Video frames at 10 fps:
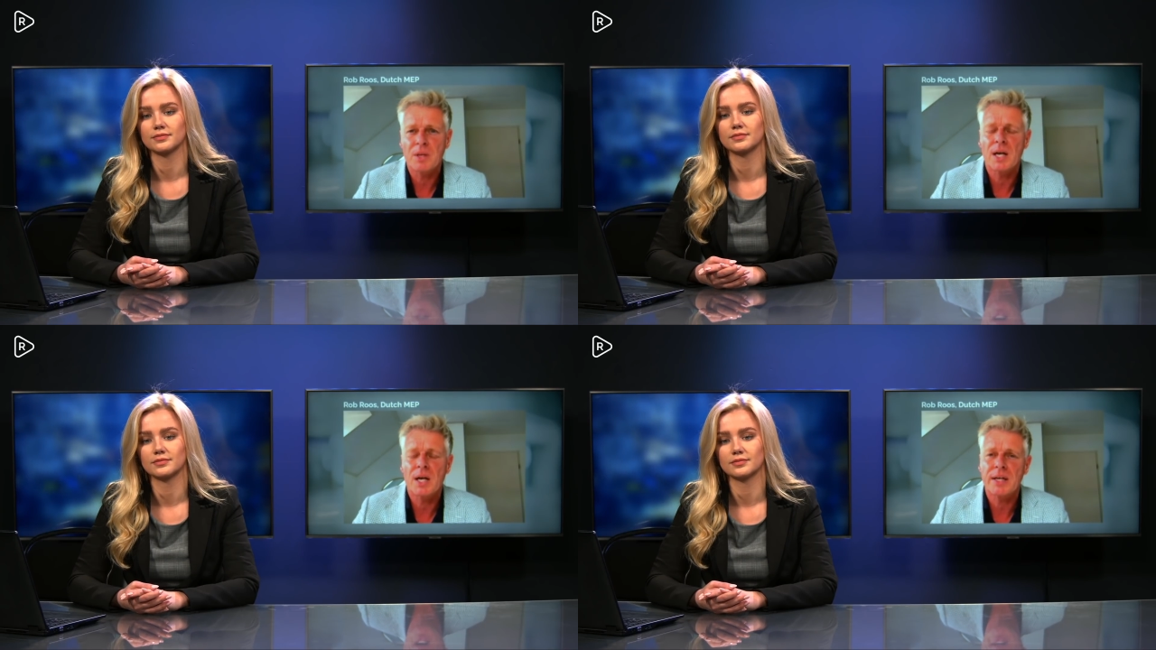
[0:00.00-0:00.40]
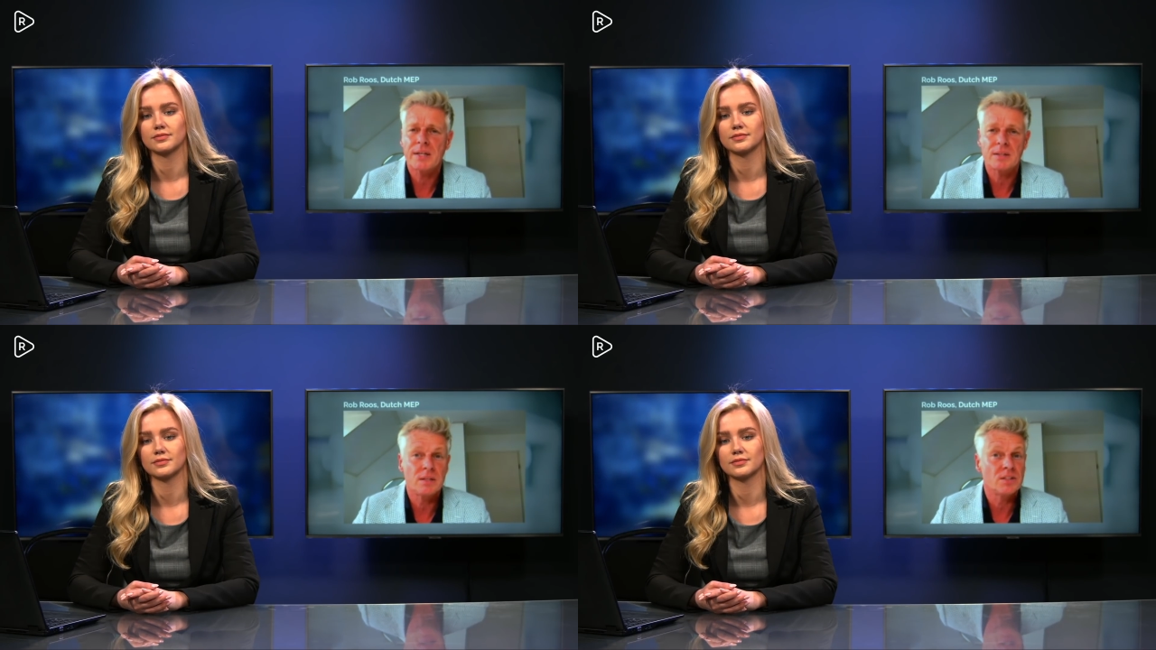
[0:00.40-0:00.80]

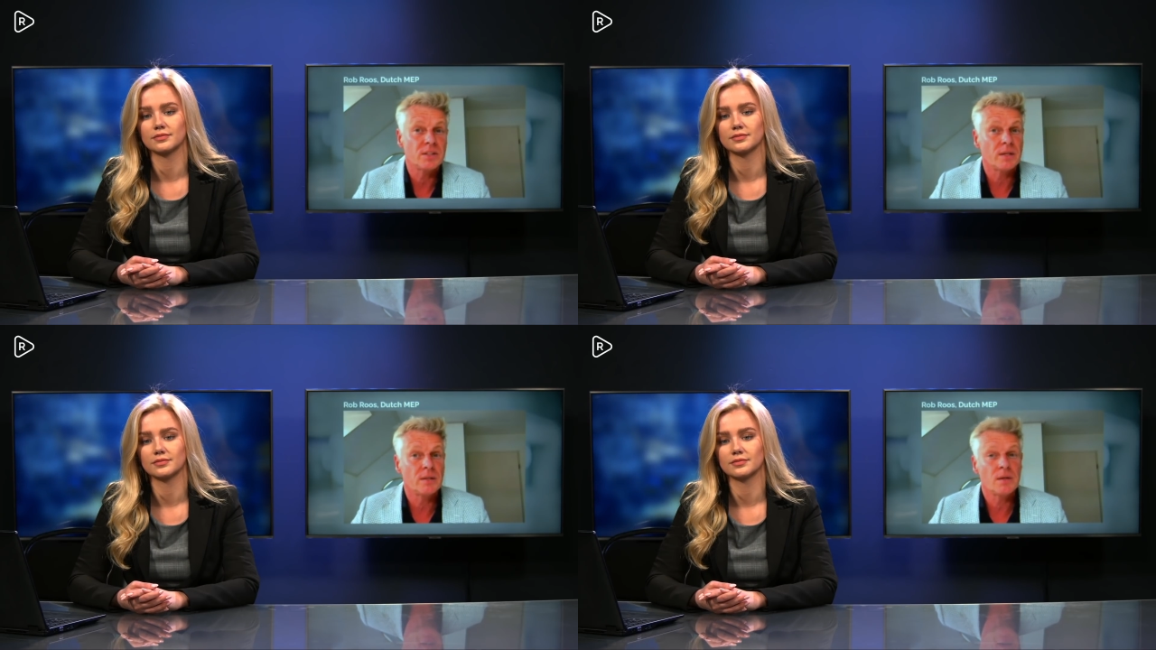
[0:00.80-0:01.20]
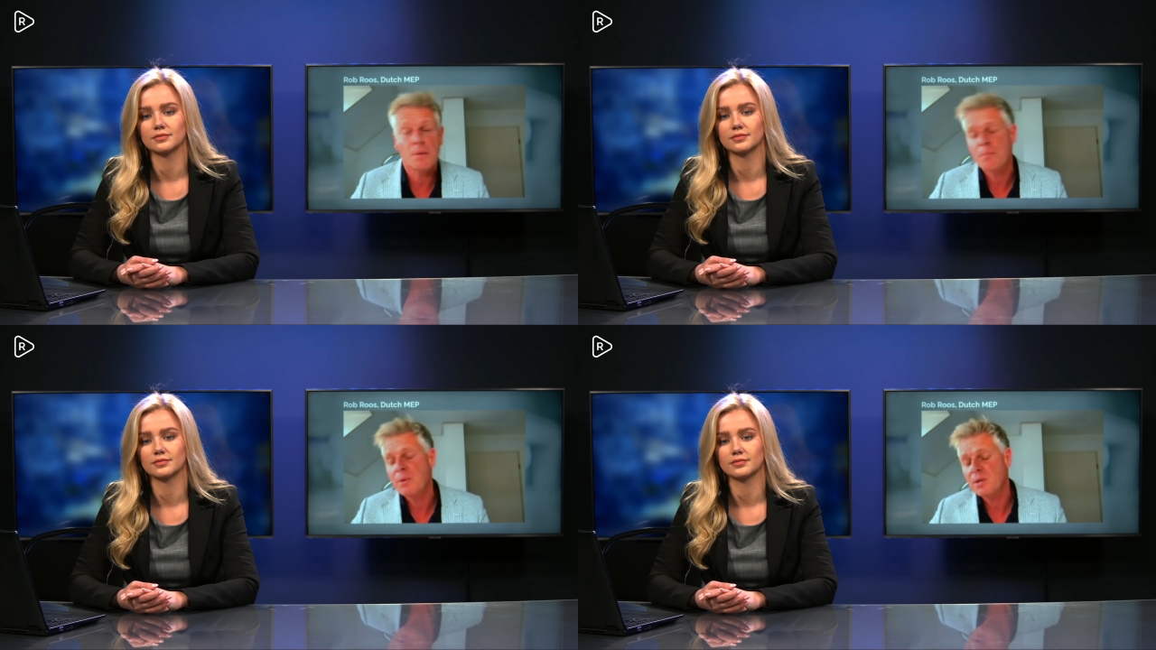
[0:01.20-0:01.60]
Speaker 1: but we
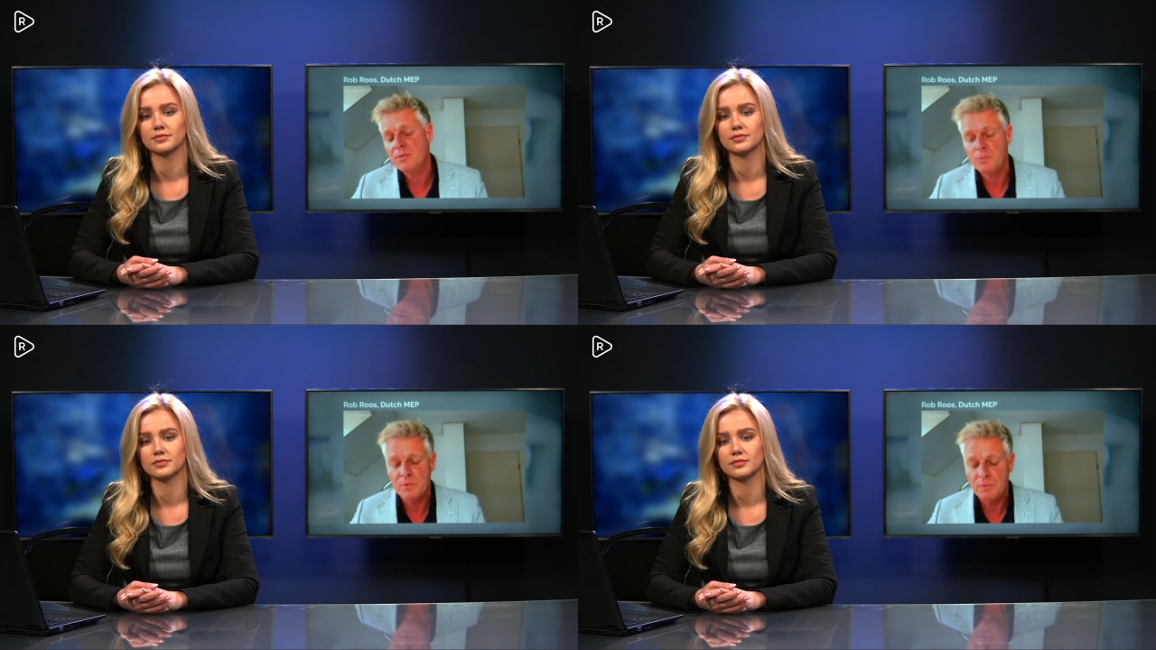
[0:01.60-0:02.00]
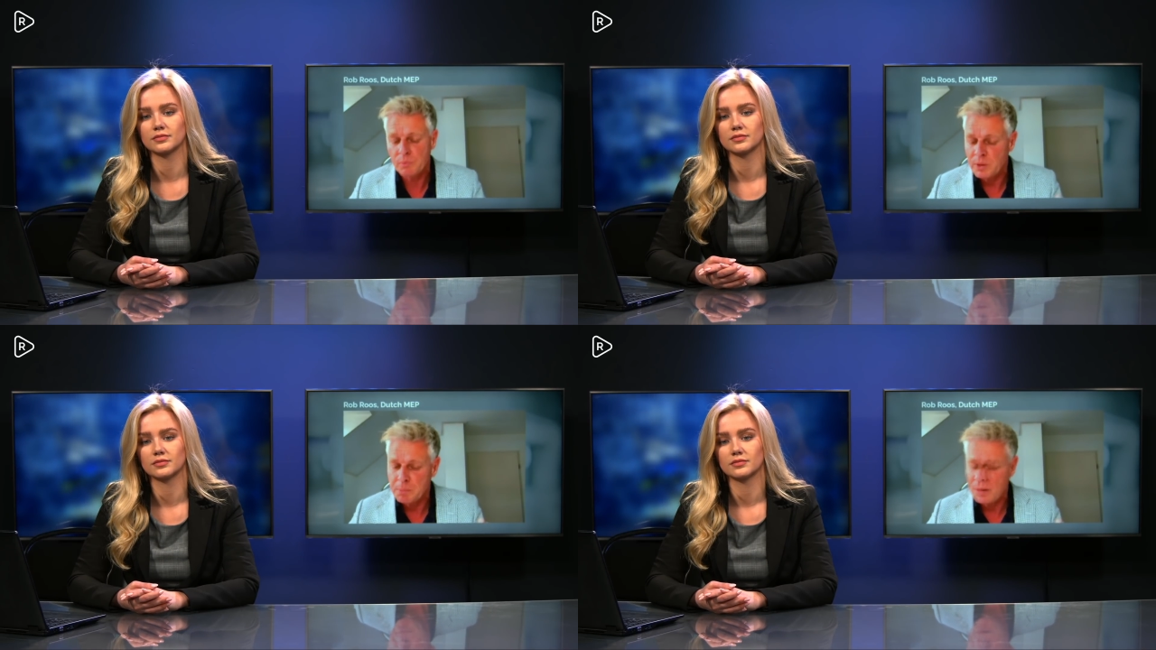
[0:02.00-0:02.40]
promised 12 months, but